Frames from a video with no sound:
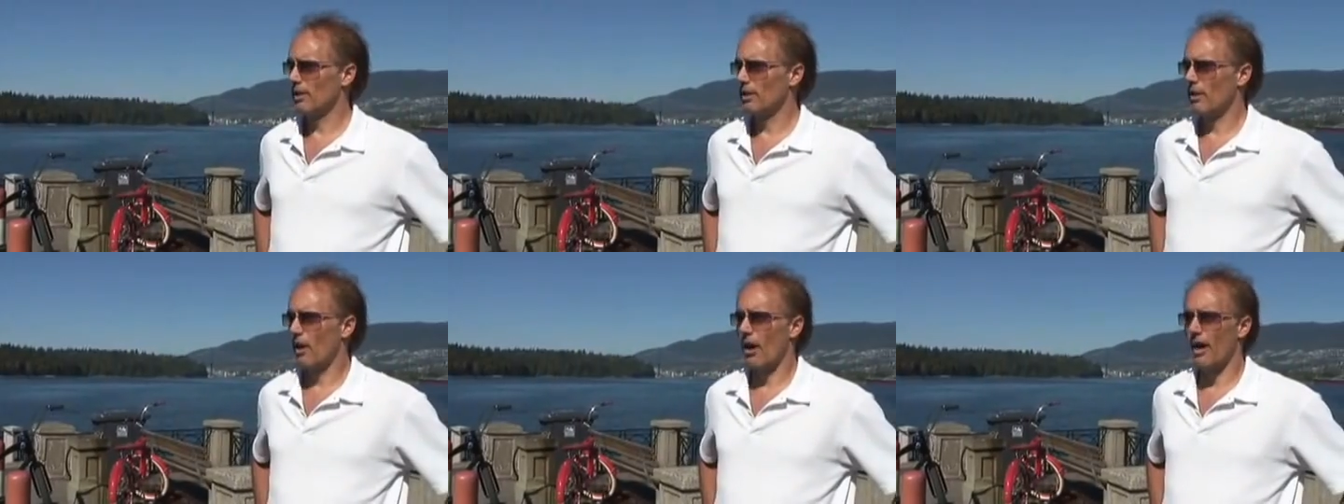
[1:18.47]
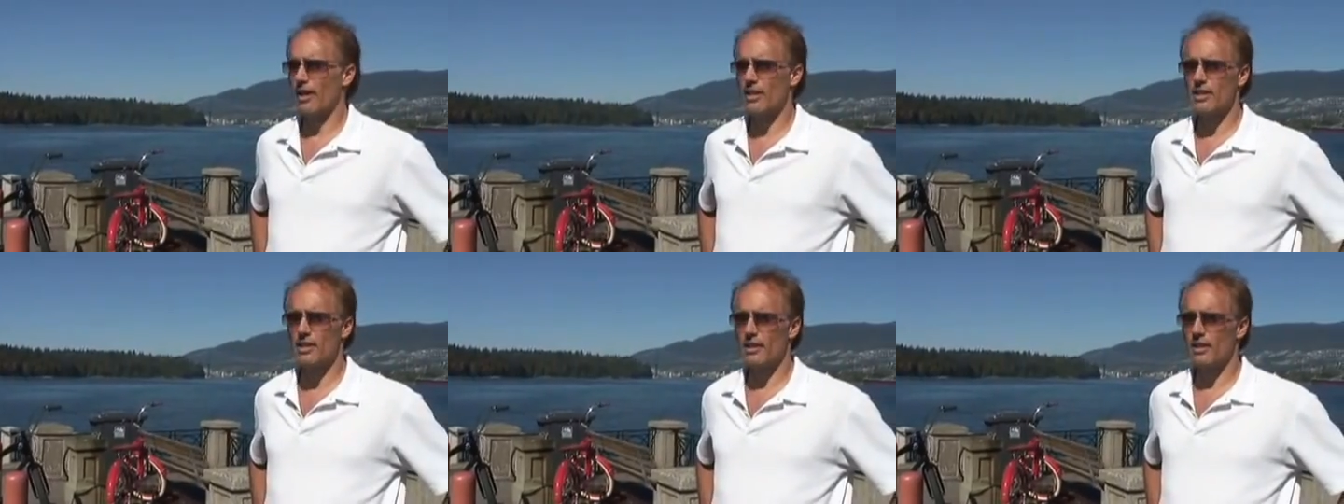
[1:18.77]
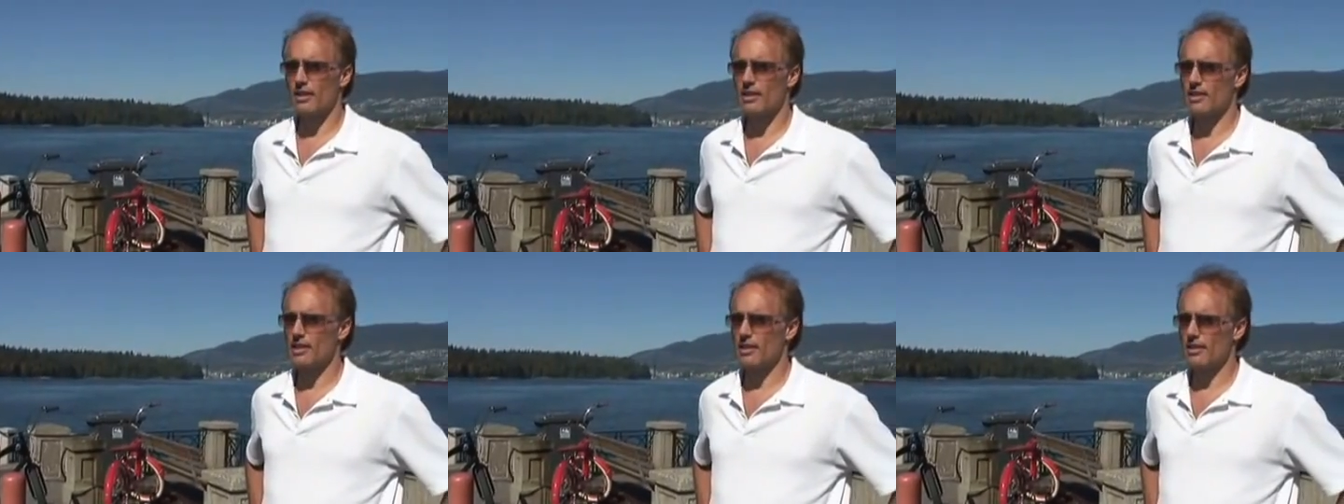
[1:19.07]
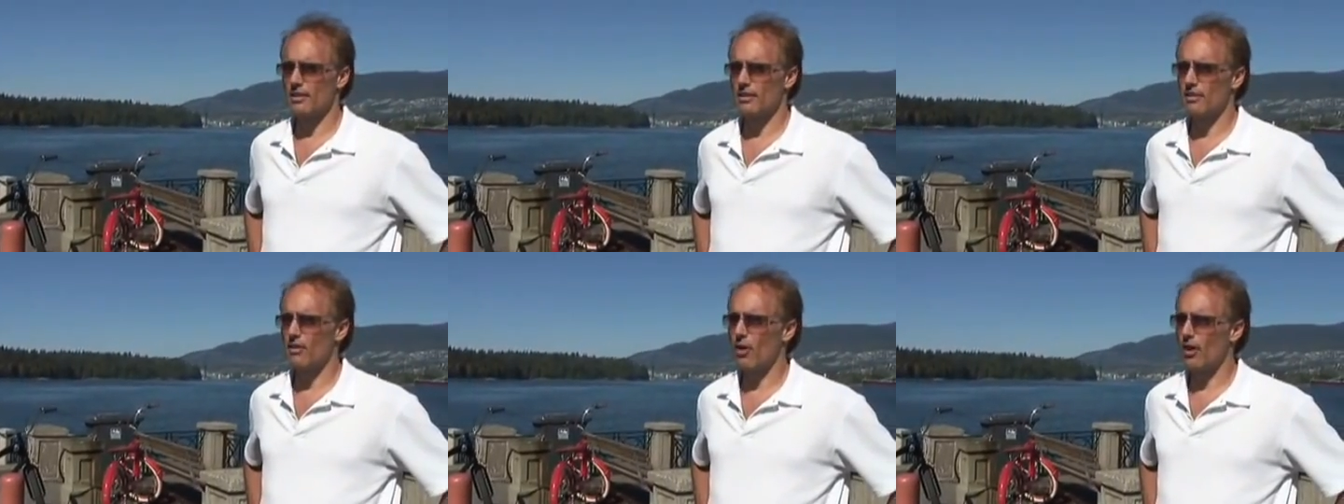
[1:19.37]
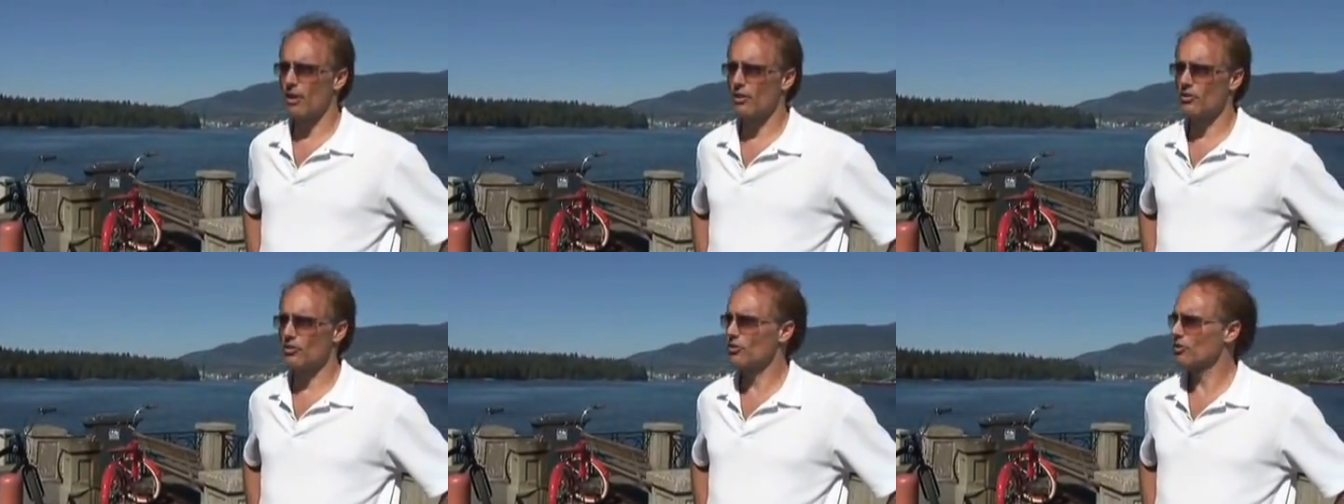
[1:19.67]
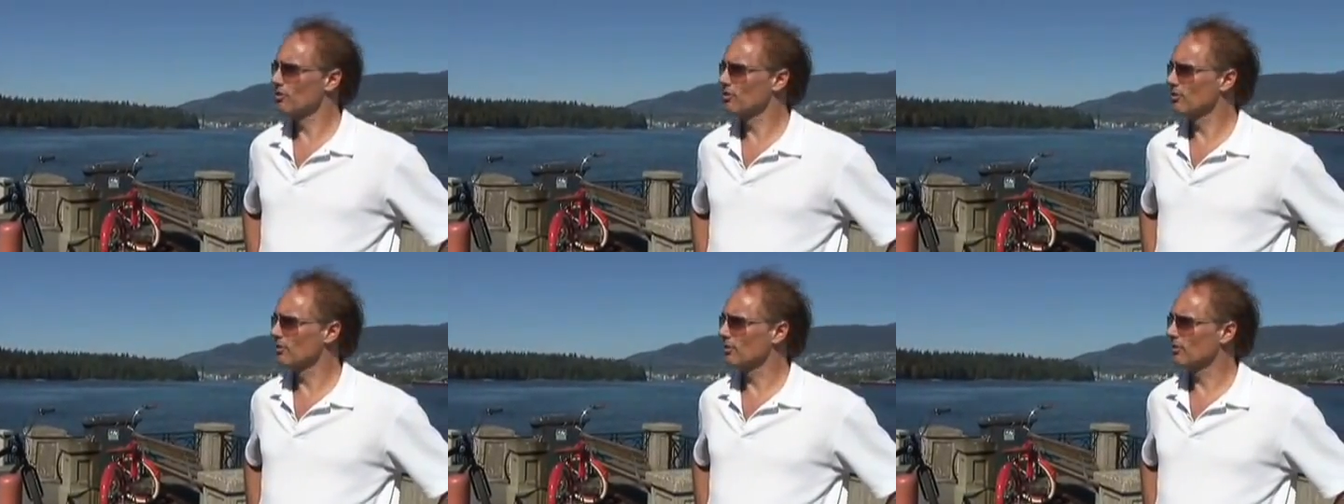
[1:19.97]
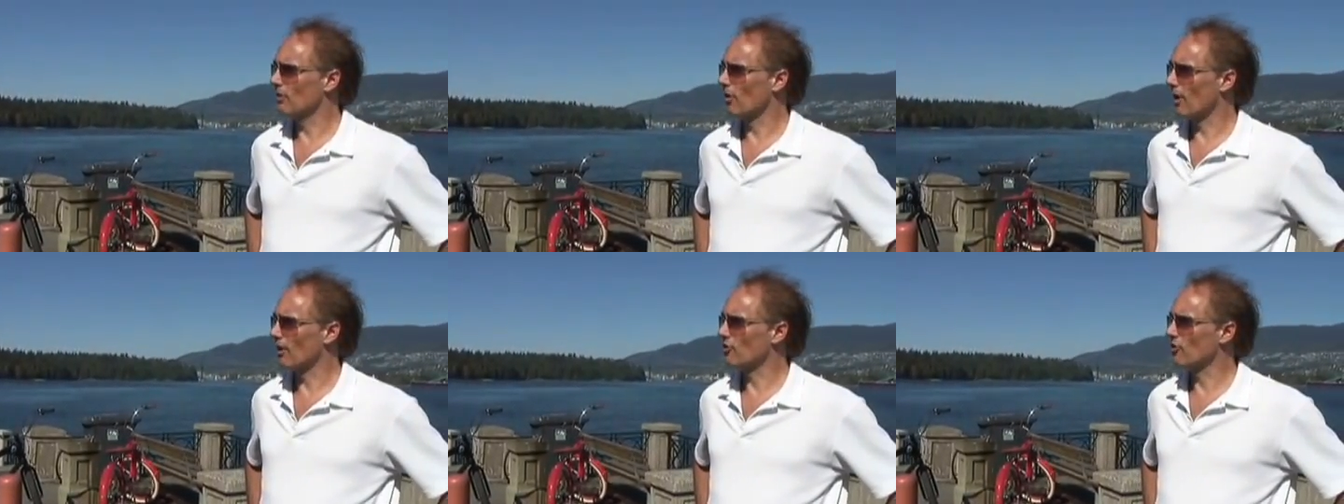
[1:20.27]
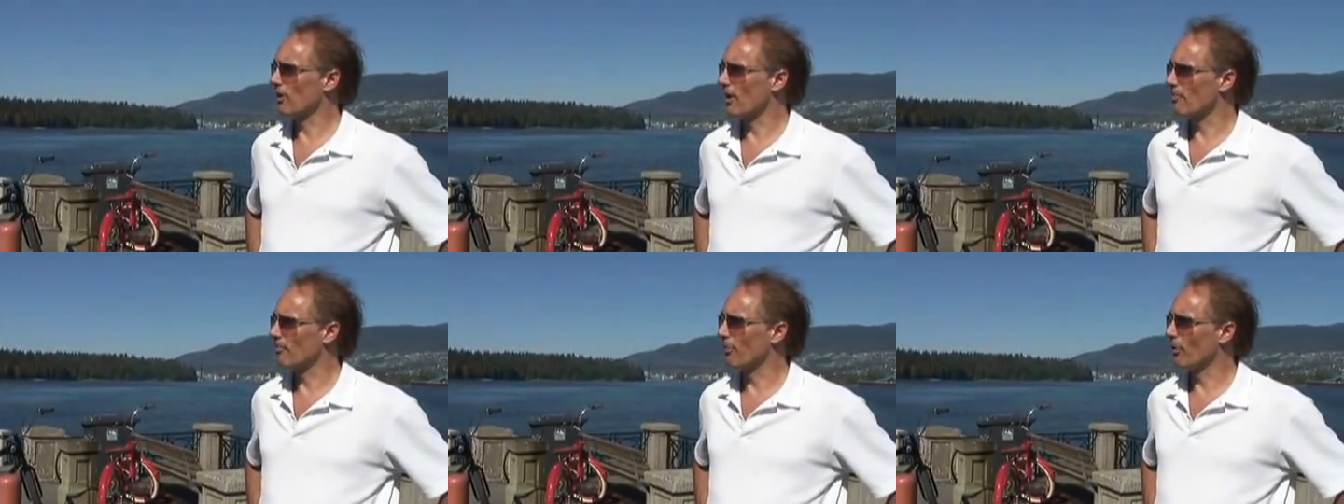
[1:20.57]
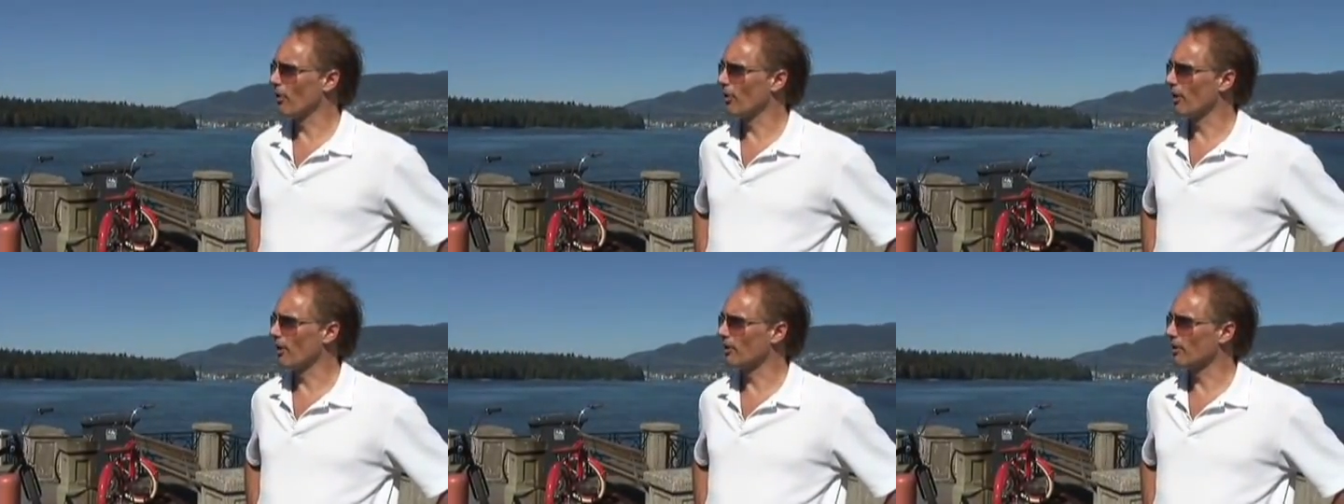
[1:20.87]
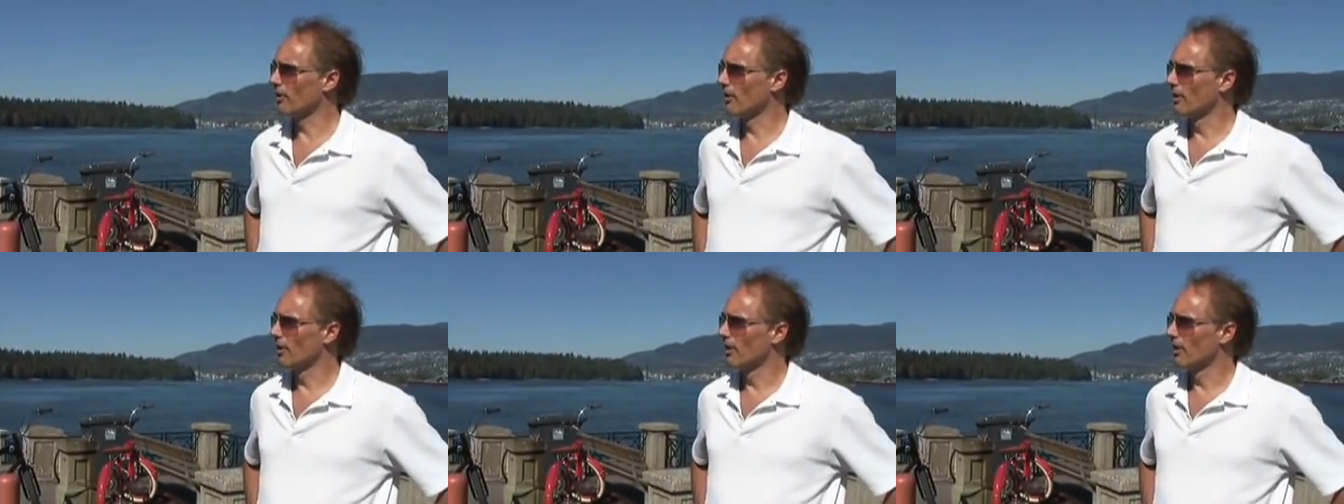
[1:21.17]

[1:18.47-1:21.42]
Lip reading: in hindsight, I'd say, dodge that bullet